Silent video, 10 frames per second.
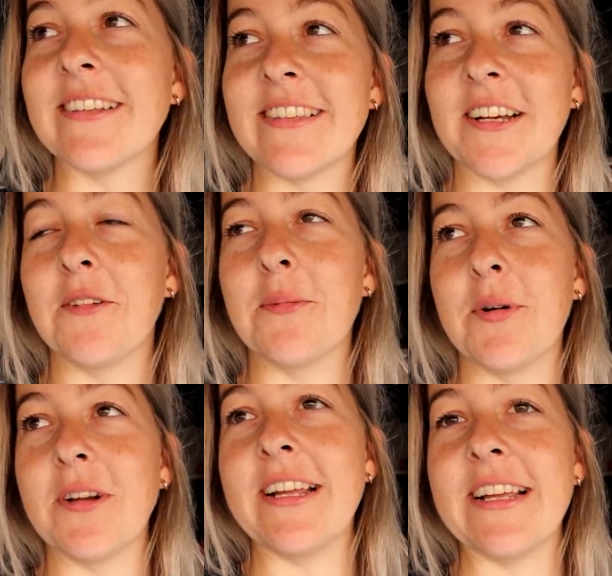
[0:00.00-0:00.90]
to sell the
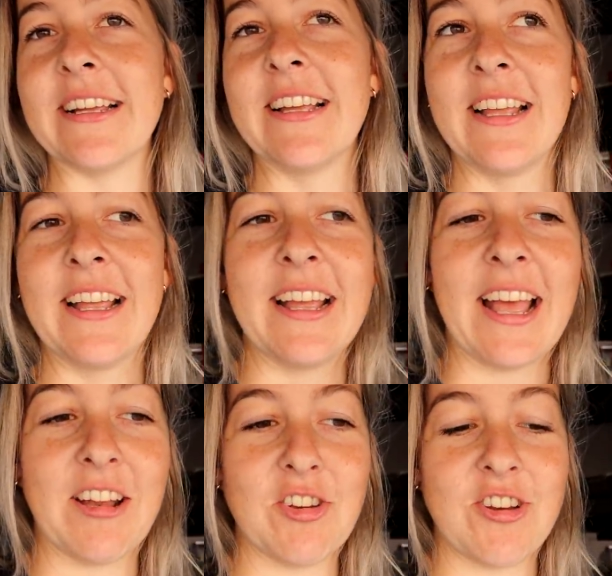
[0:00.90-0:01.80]
body
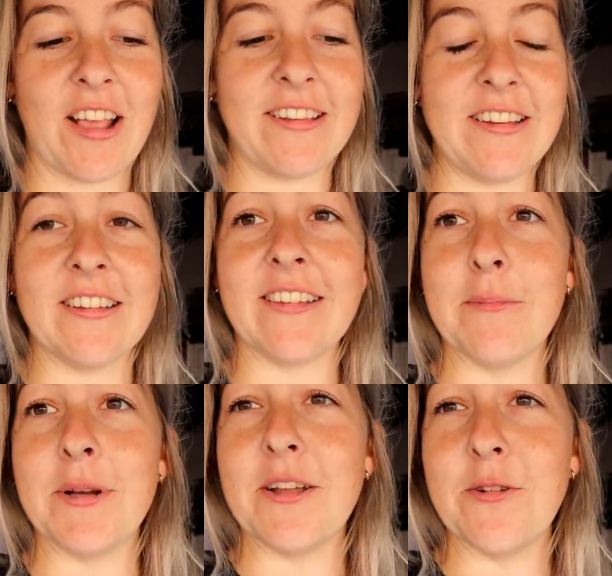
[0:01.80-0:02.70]
and chassis to
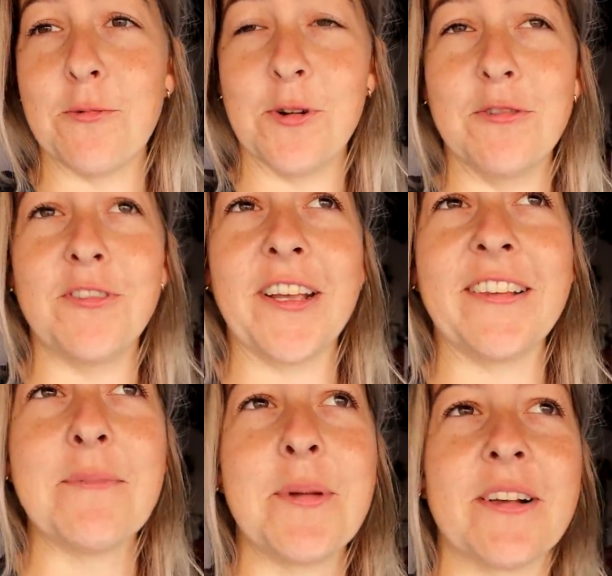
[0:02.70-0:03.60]
somebody who will
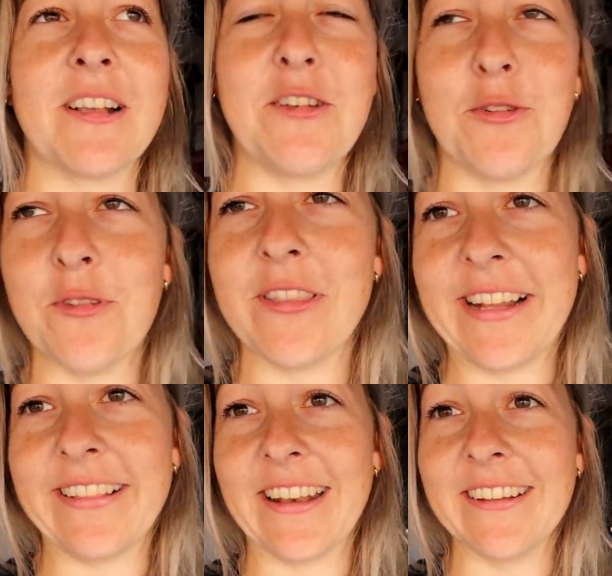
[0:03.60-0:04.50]
fix it because I do
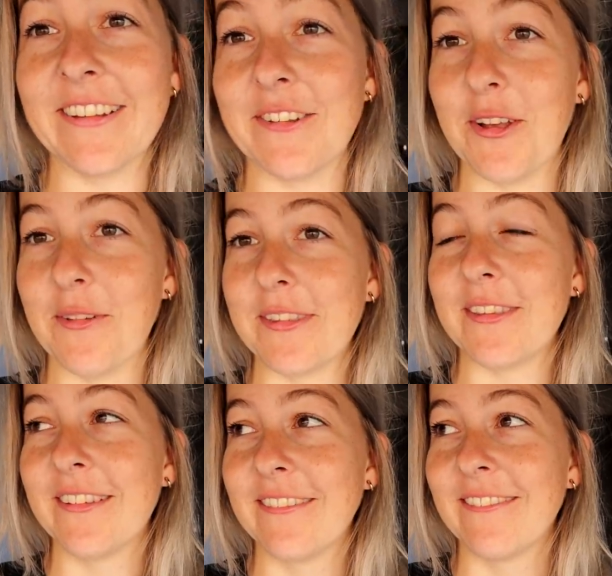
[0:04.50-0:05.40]
think that it
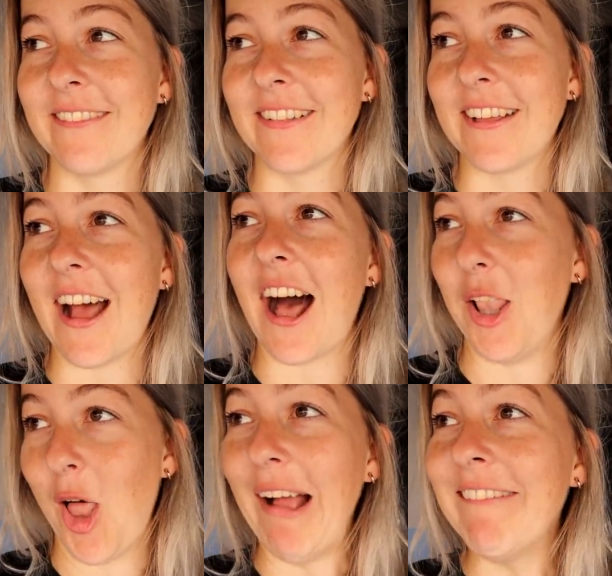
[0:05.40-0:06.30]
deserves a
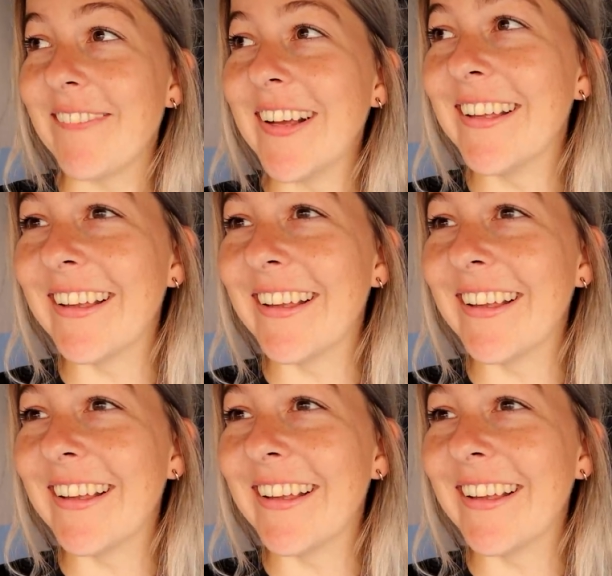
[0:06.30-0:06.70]
life.